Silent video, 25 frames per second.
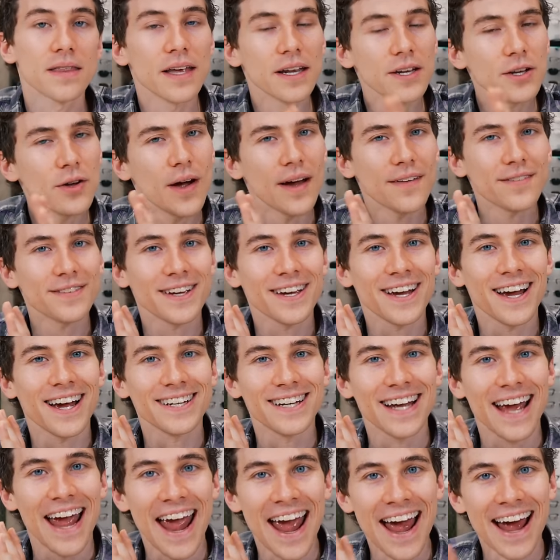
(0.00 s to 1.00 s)
Then you have to
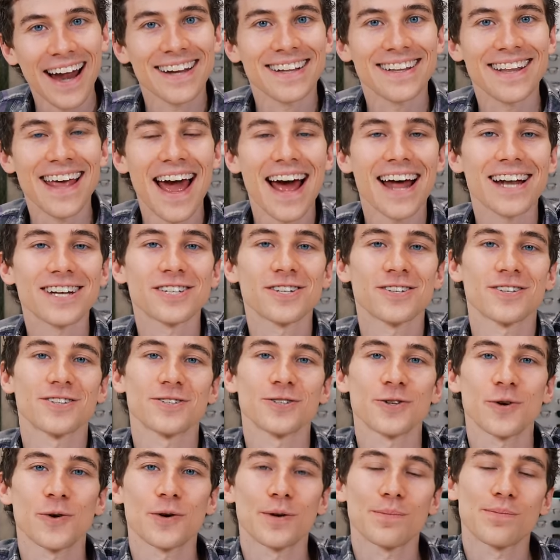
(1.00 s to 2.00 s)
kind of add that to the
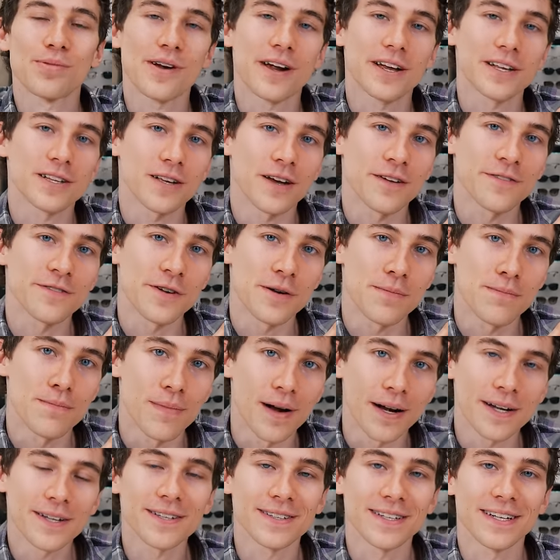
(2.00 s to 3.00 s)
total price of your
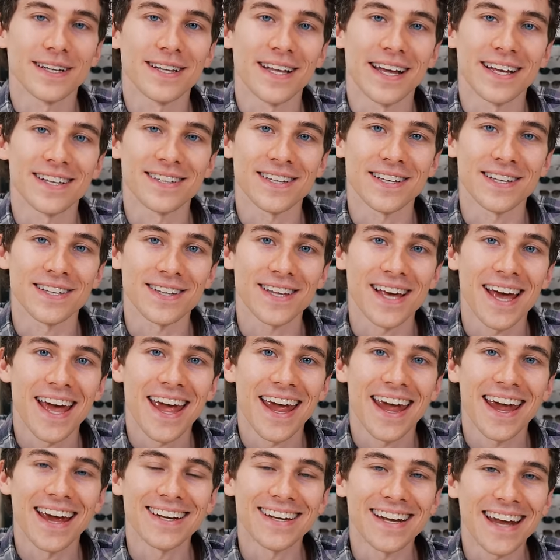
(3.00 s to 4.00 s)
monthly lenses,
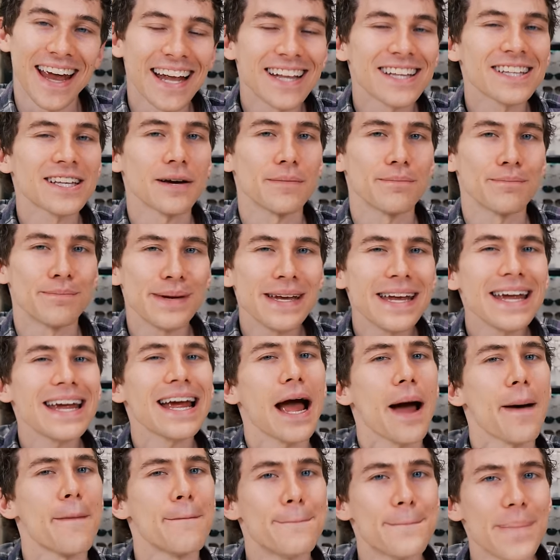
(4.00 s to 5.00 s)
and it ends up
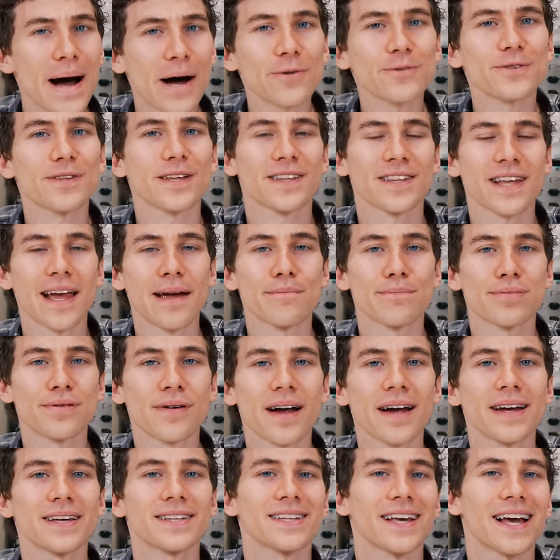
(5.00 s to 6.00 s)
being about the same
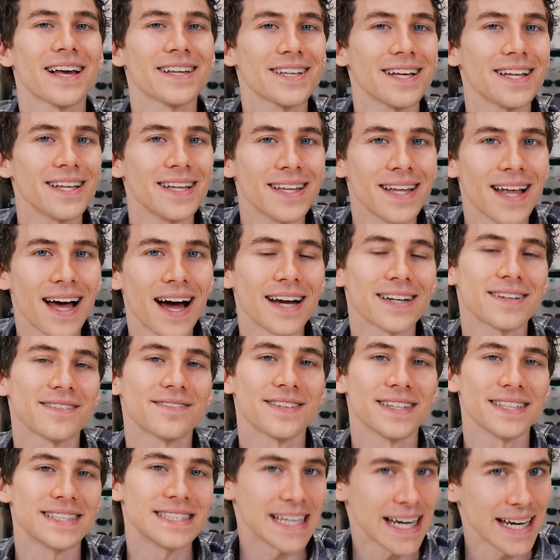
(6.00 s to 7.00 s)
price as a lot
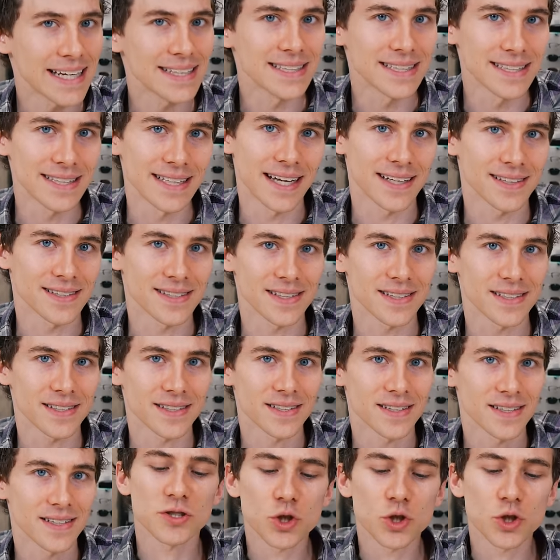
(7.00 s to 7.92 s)
of the daily lenses.